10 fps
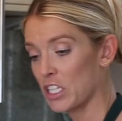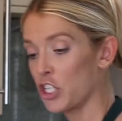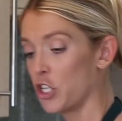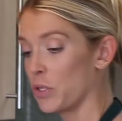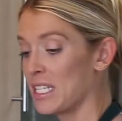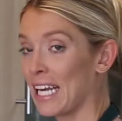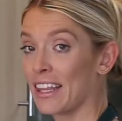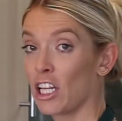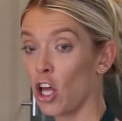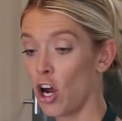to do is take
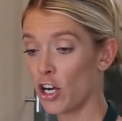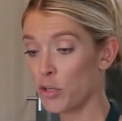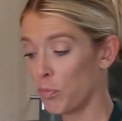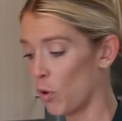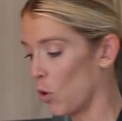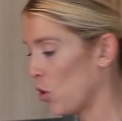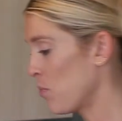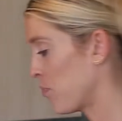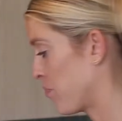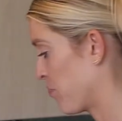the large
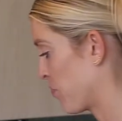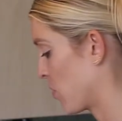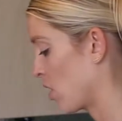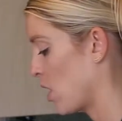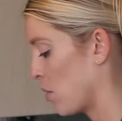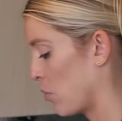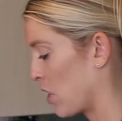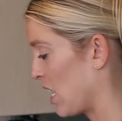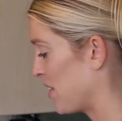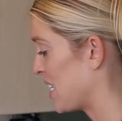bowl,
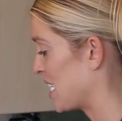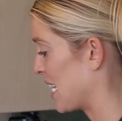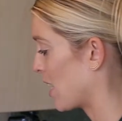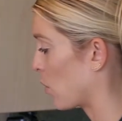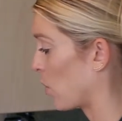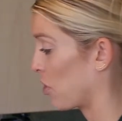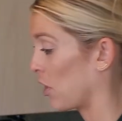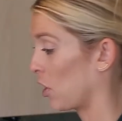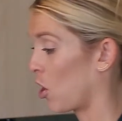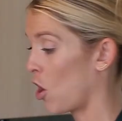put it in the sink with
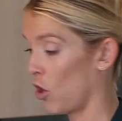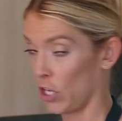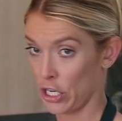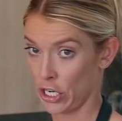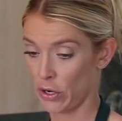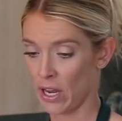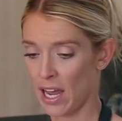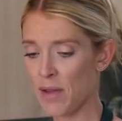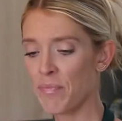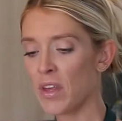the colander,
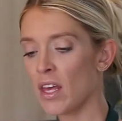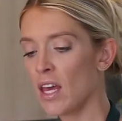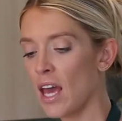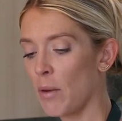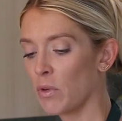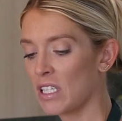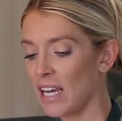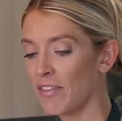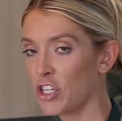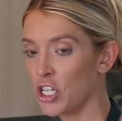okay? And we'll
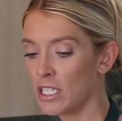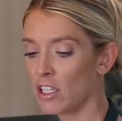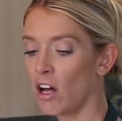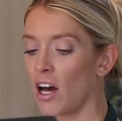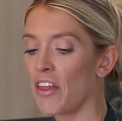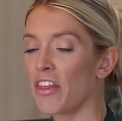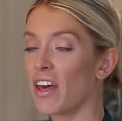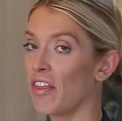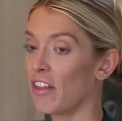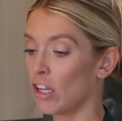save the cheesecloth
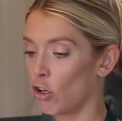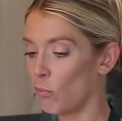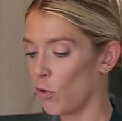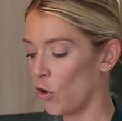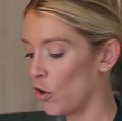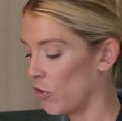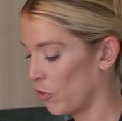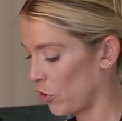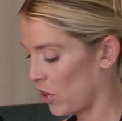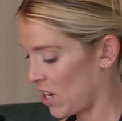and the little bowl
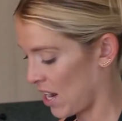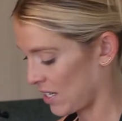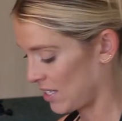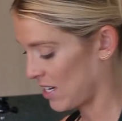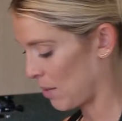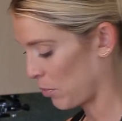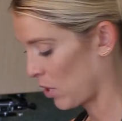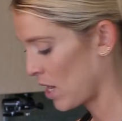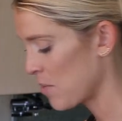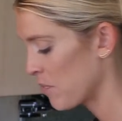for the next step,
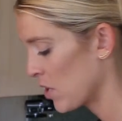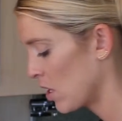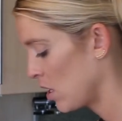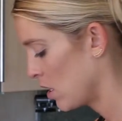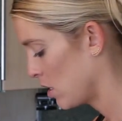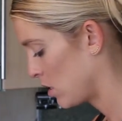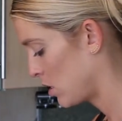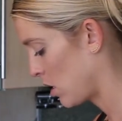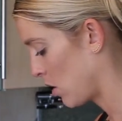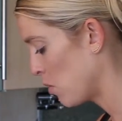okay?
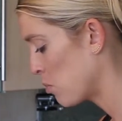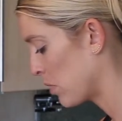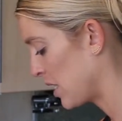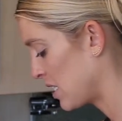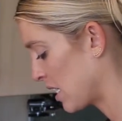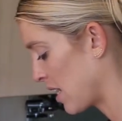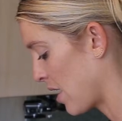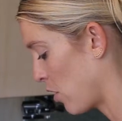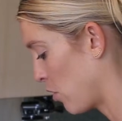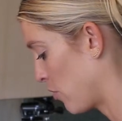So placing
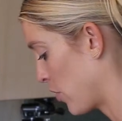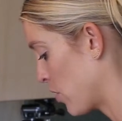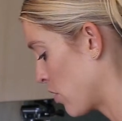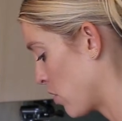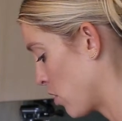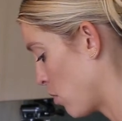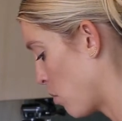that over the